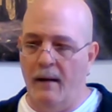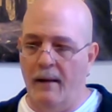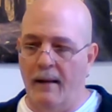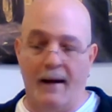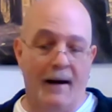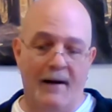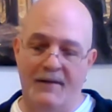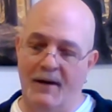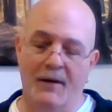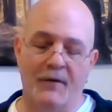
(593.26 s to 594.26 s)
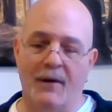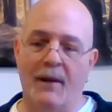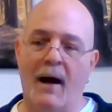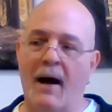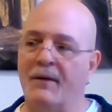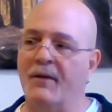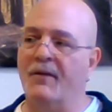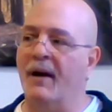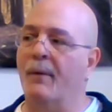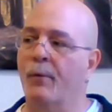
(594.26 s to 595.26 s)
Like I said, there's a lot to
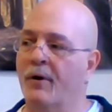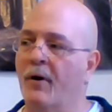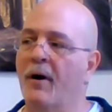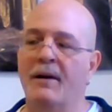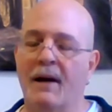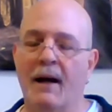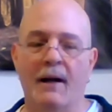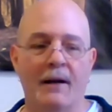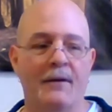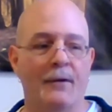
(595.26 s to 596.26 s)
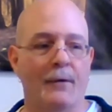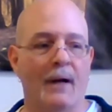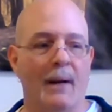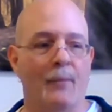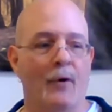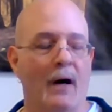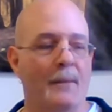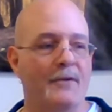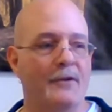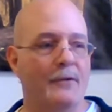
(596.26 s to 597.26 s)
say. We're going to get into it, I
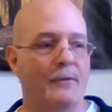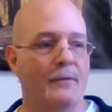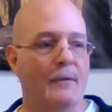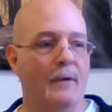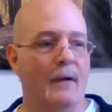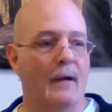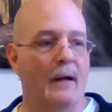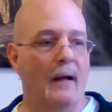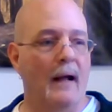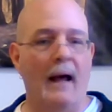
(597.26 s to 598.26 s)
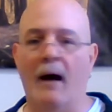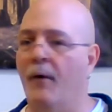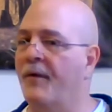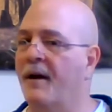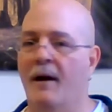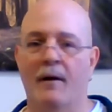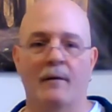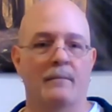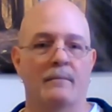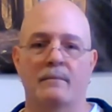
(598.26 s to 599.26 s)
promise you. Healthcare.
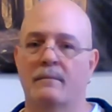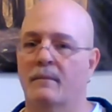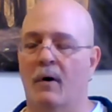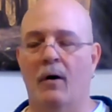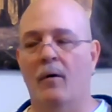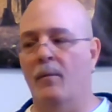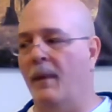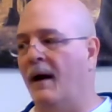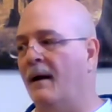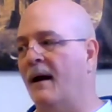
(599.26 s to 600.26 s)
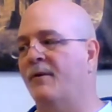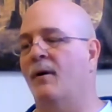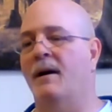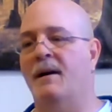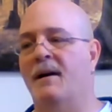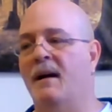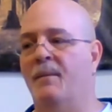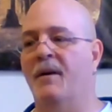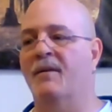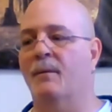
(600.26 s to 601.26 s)
Oh man, I try to keep
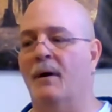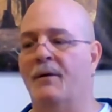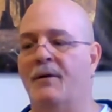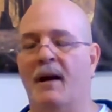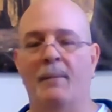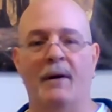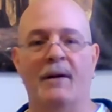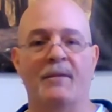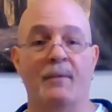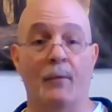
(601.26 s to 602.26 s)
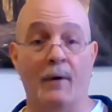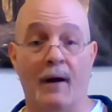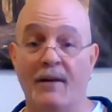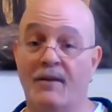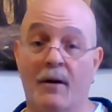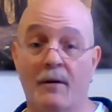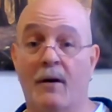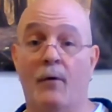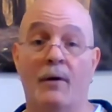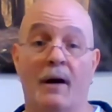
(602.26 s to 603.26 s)
these around 10 minutes, but when I start going